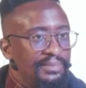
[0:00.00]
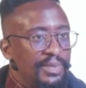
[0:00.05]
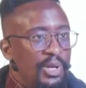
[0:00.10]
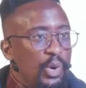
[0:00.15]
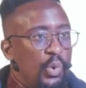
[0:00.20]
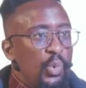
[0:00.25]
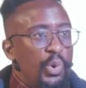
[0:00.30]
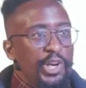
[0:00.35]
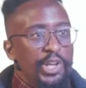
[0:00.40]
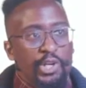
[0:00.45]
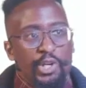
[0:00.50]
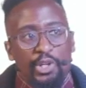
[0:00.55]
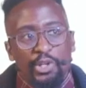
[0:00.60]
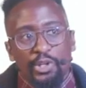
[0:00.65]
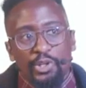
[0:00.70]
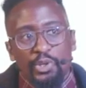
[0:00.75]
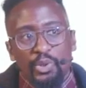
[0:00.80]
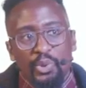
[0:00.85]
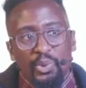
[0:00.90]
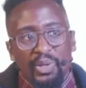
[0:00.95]
What are you going to
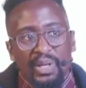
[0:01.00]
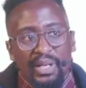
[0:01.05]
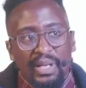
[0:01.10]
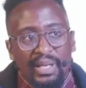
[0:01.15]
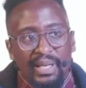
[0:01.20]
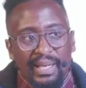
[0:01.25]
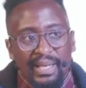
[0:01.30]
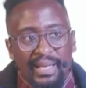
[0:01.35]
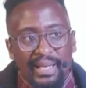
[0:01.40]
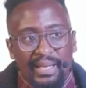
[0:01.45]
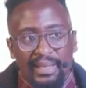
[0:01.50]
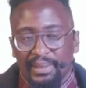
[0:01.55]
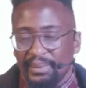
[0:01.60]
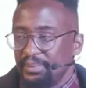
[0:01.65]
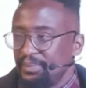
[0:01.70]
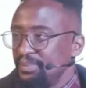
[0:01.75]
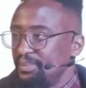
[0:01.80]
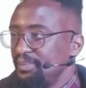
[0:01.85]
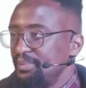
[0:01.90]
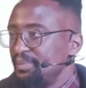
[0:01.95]
do here?
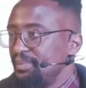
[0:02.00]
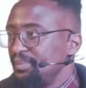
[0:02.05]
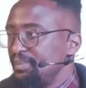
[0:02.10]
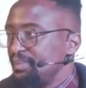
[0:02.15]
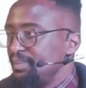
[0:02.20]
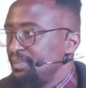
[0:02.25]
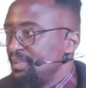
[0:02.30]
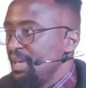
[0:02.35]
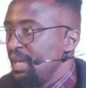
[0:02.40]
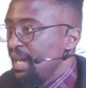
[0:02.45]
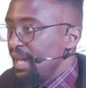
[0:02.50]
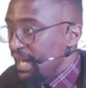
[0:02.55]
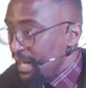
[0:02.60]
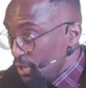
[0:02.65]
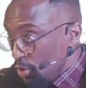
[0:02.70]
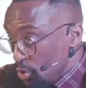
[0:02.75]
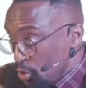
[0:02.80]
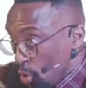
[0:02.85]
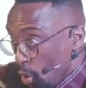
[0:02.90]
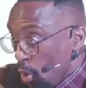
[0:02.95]
In
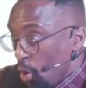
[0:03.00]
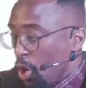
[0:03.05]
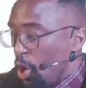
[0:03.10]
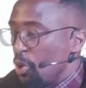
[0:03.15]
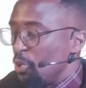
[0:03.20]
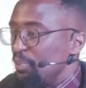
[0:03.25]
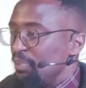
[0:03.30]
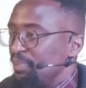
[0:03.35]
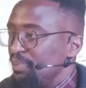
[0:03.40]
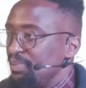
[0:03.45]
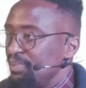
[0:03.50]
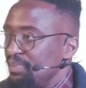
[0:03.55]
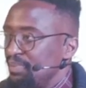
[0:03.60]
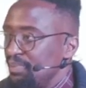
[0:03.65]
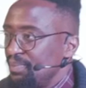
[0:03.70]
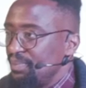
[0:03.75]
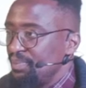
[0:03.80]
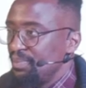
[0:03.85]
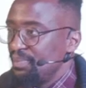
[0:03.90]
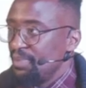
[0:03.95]
your home,
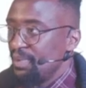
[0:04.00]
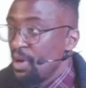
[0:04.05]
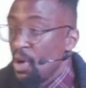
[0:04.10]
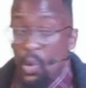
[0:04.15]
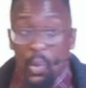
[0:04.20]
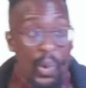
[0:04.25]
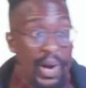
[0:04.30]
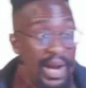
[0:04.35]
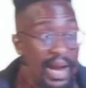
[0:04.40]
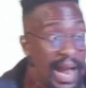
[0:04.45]
where